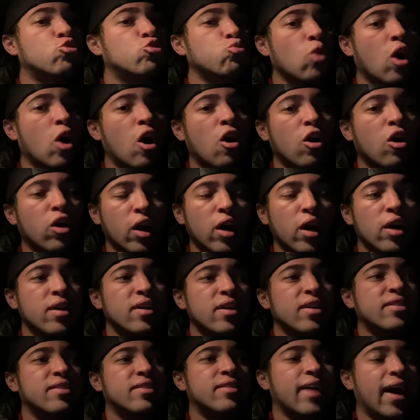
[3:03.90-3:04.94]
wrong
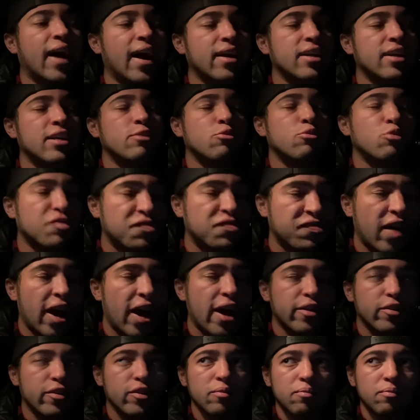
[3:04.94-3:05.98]
that he would
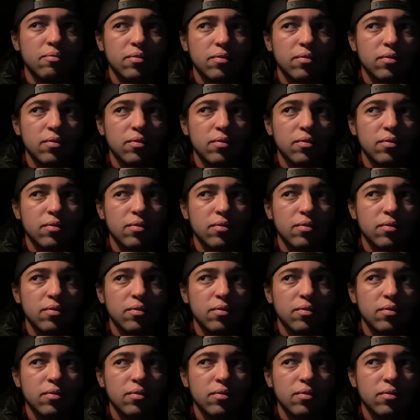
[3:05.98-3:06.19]
fire him.